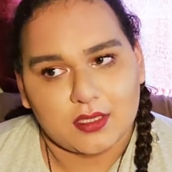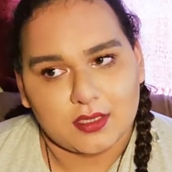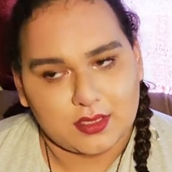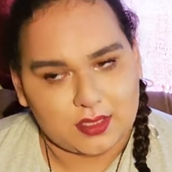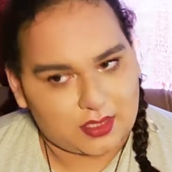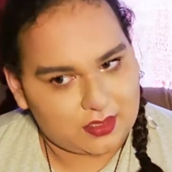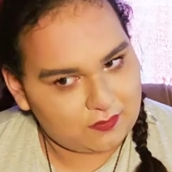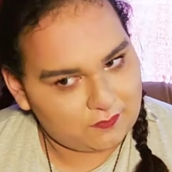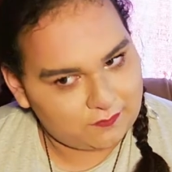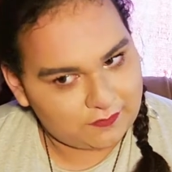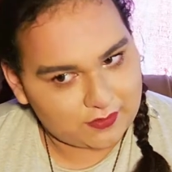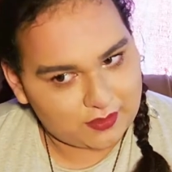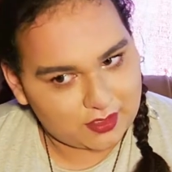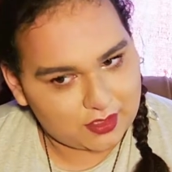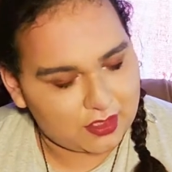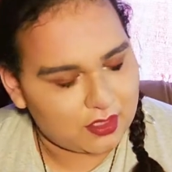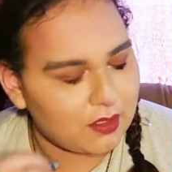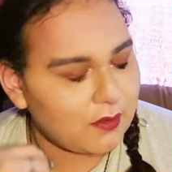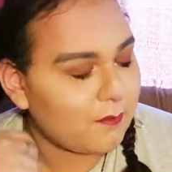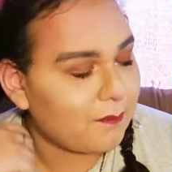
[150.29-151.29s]

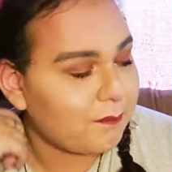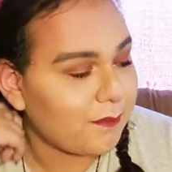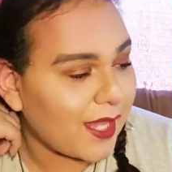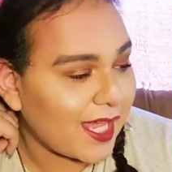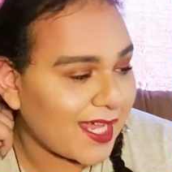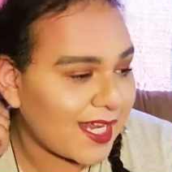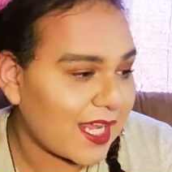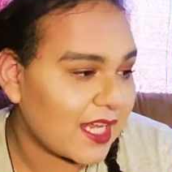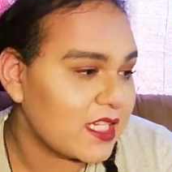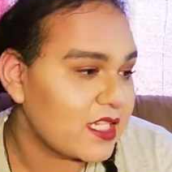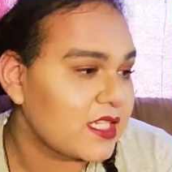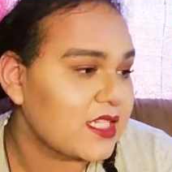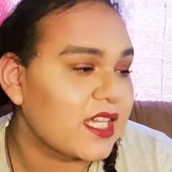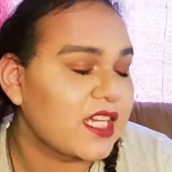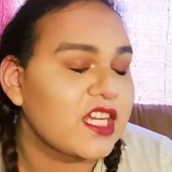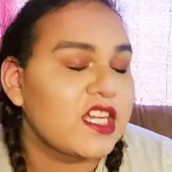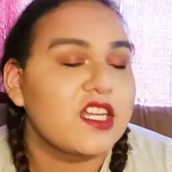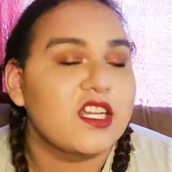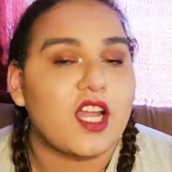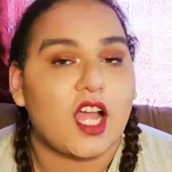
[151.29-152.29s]
Vale, but I
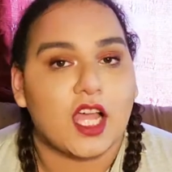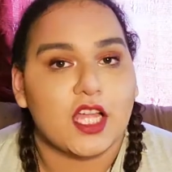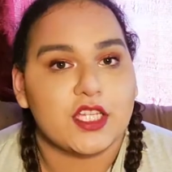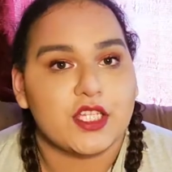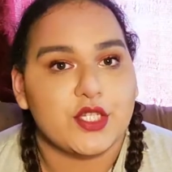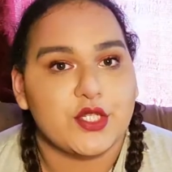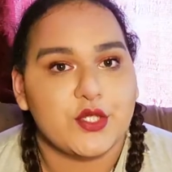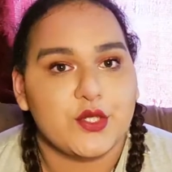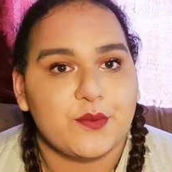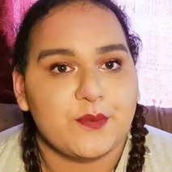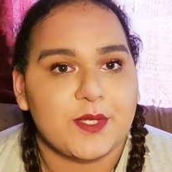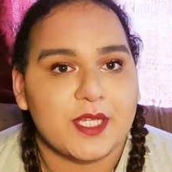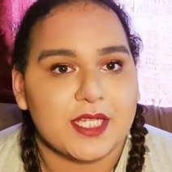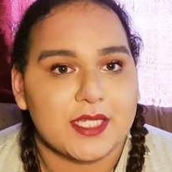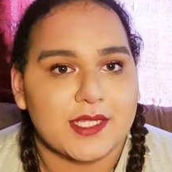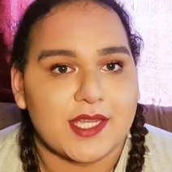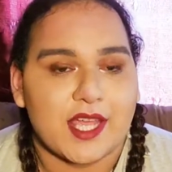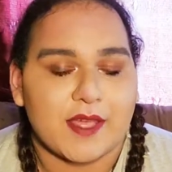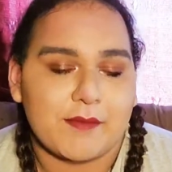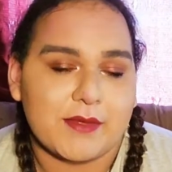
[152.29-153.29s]
decided not to
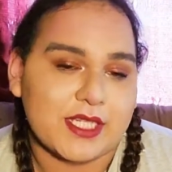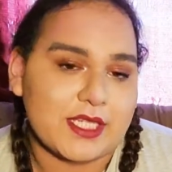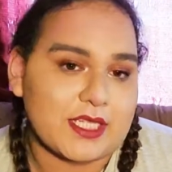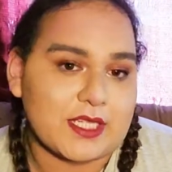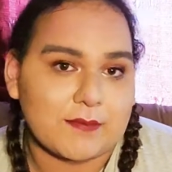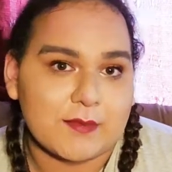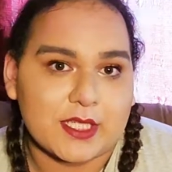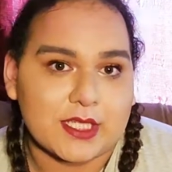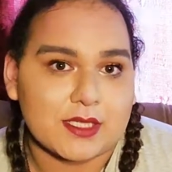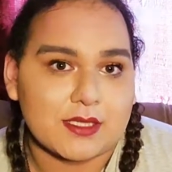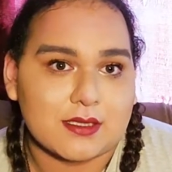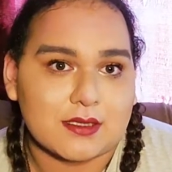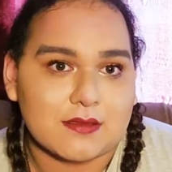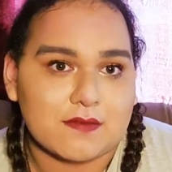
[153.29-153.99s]
because I'm a demon.